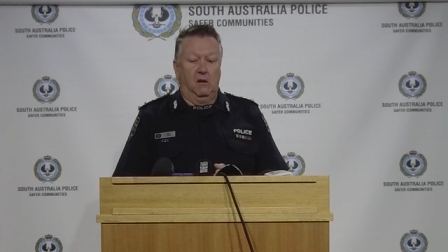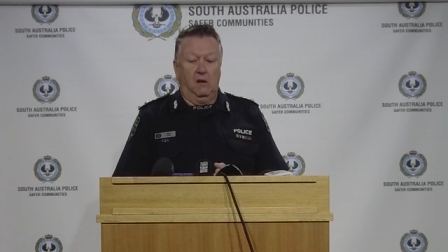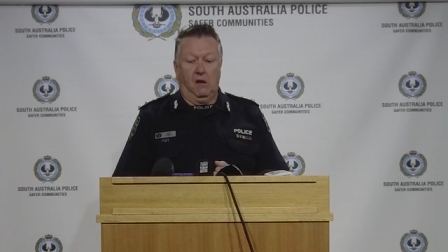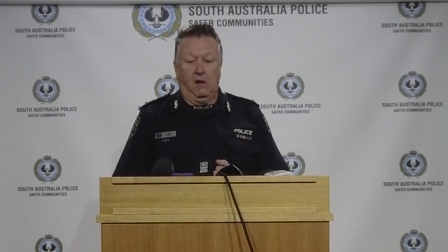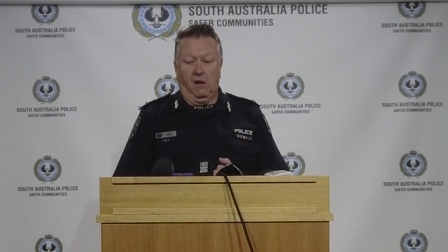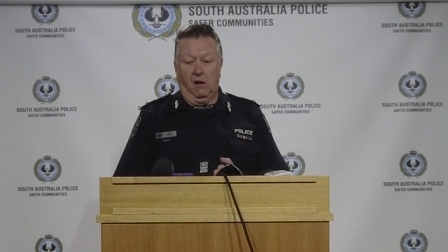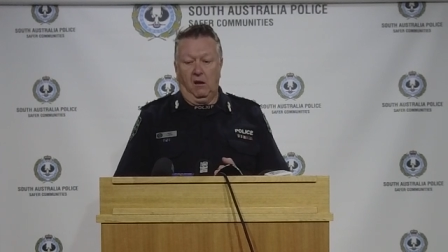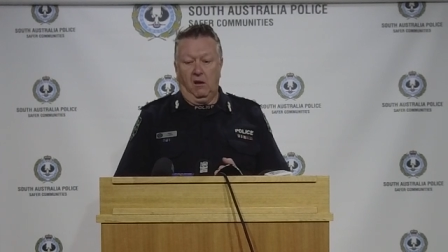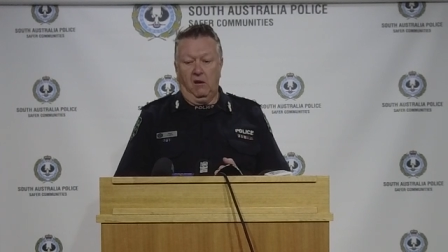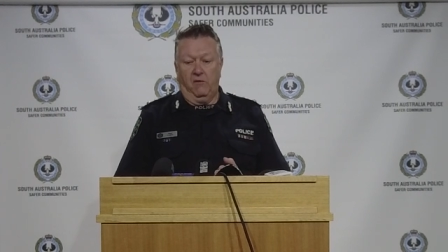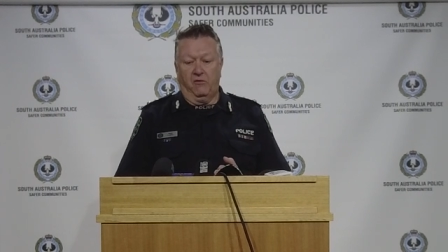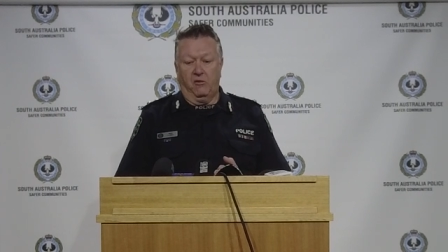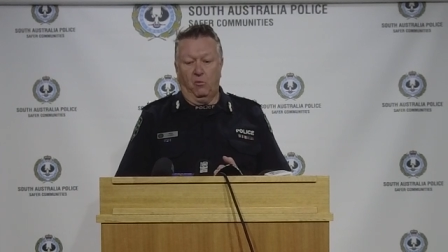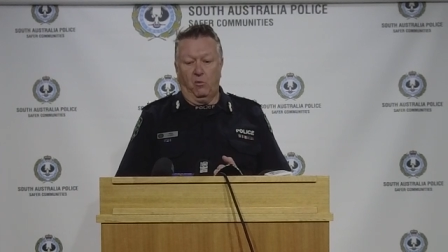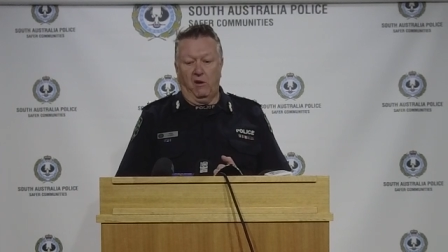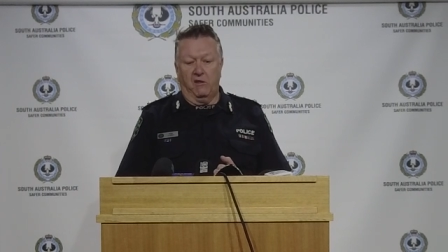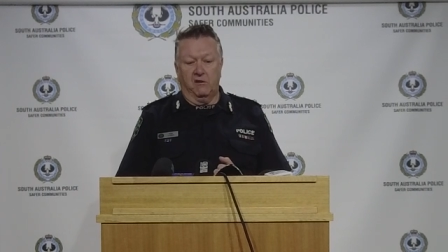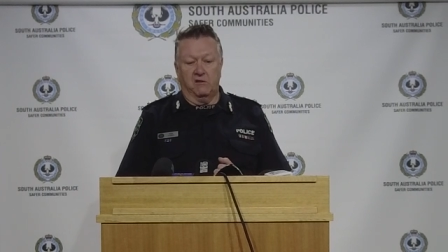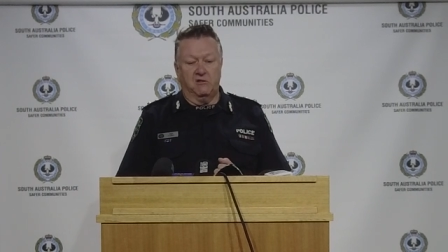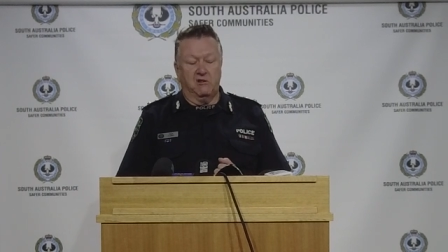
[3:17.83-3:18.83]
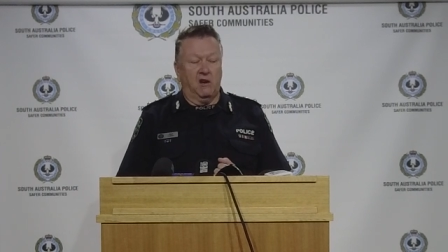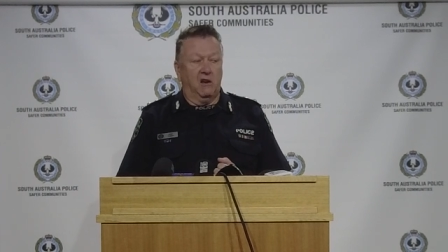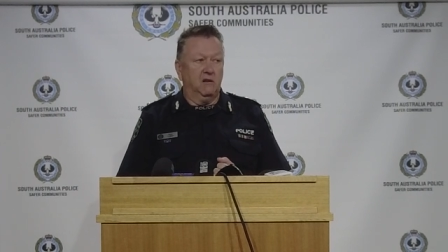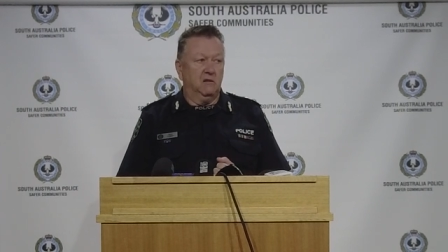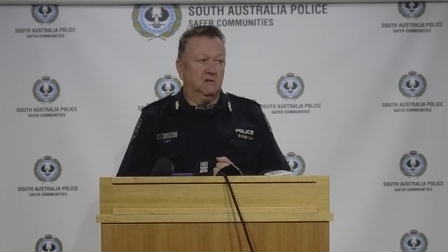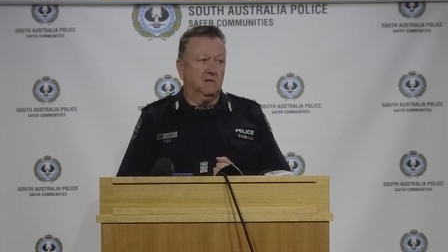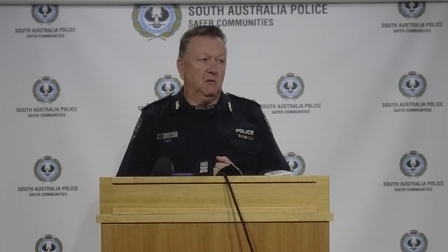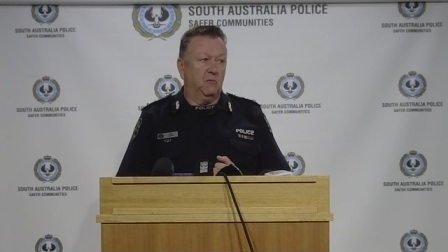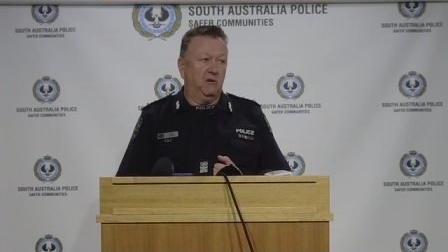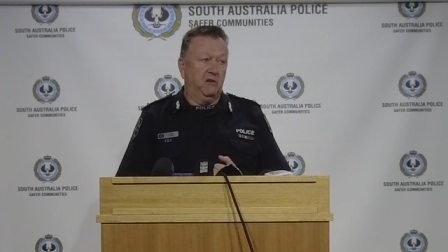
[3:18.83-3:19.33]
if the weather
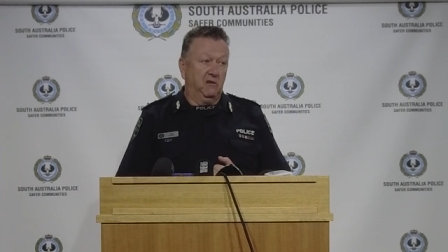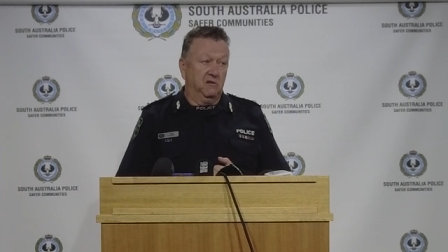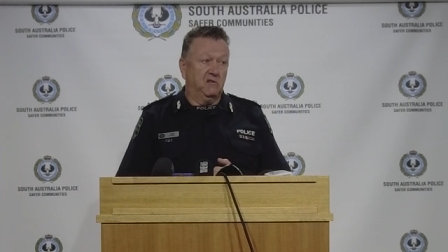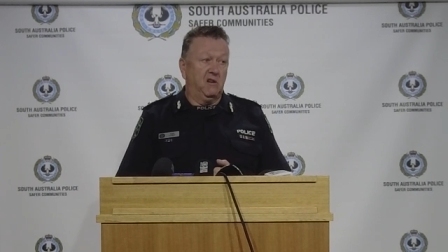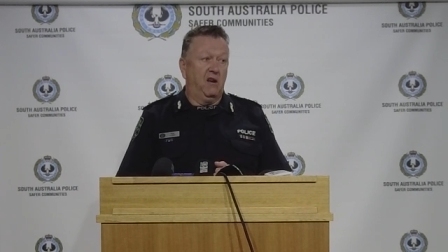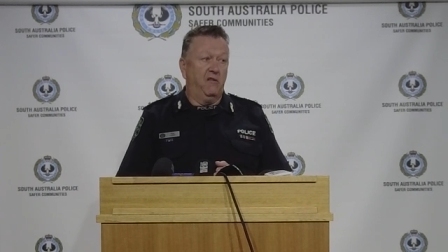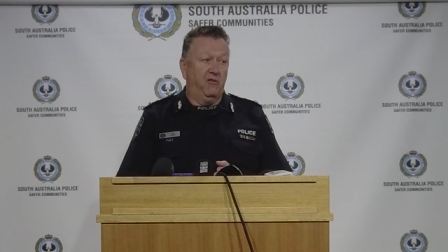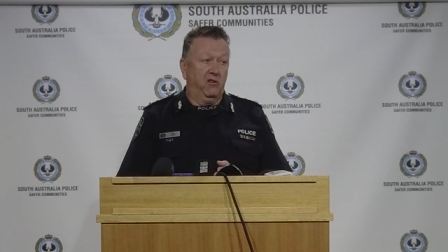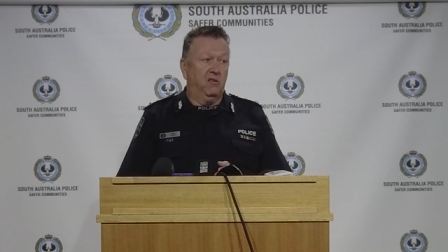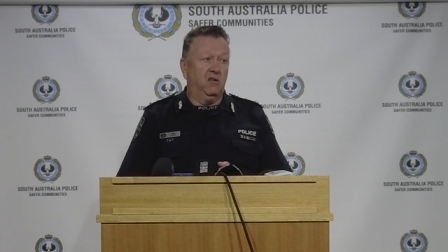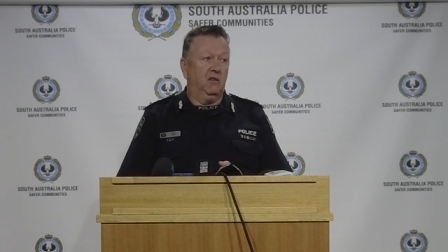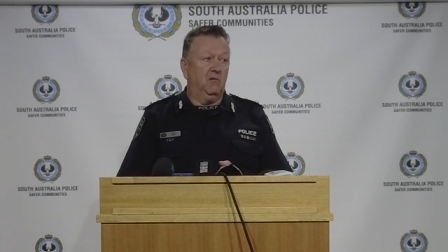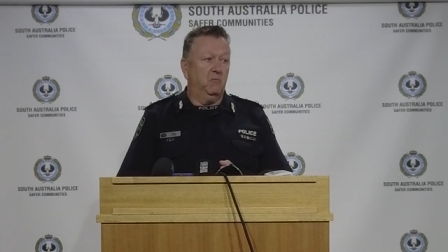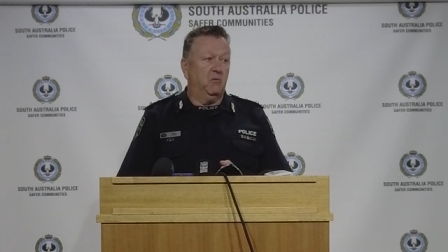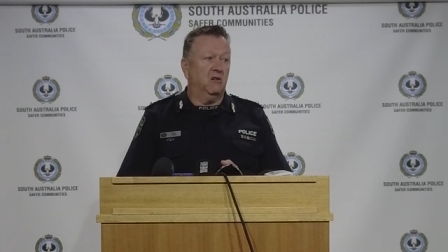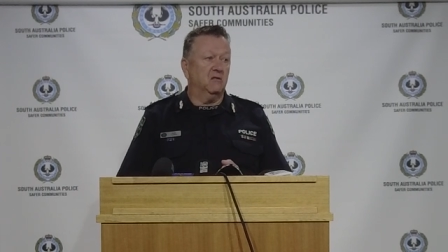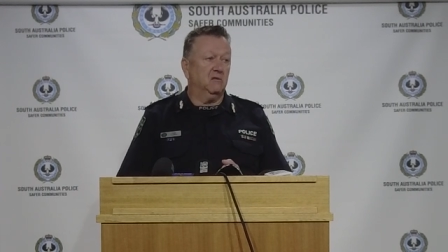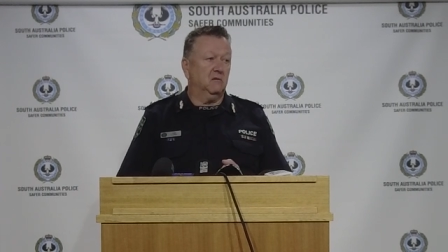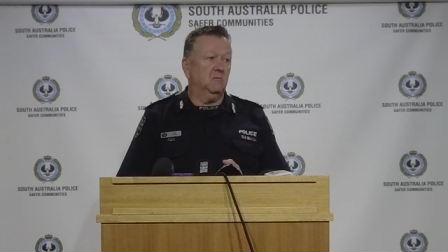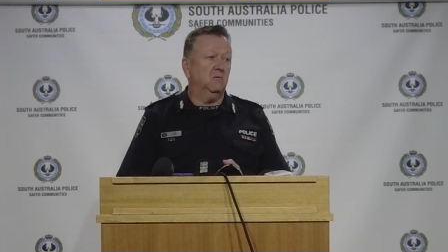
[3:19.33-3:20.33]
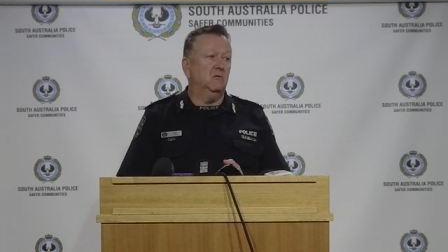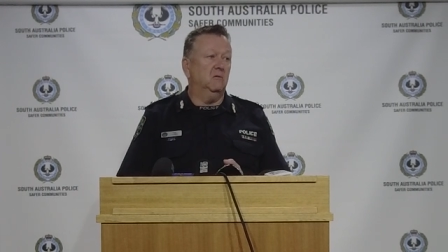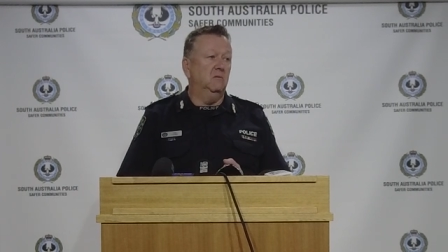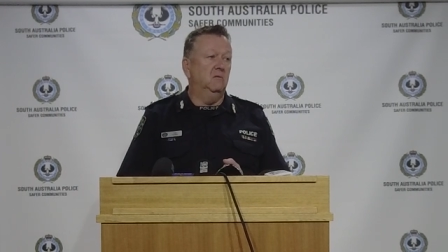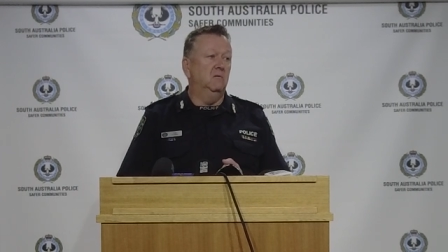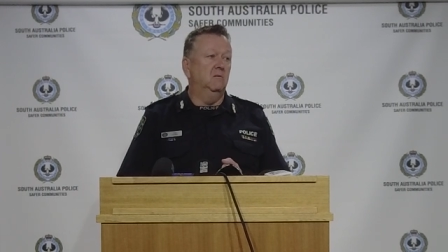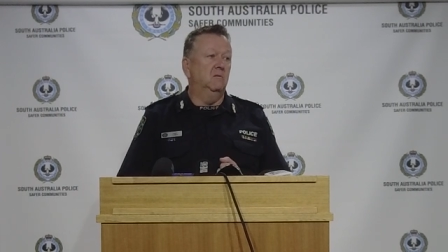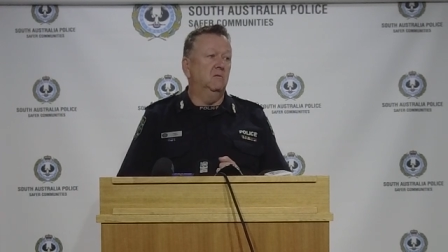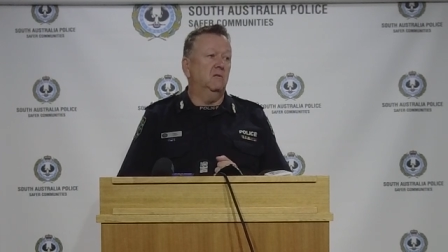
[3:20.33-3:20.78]
changed, so we used everything possible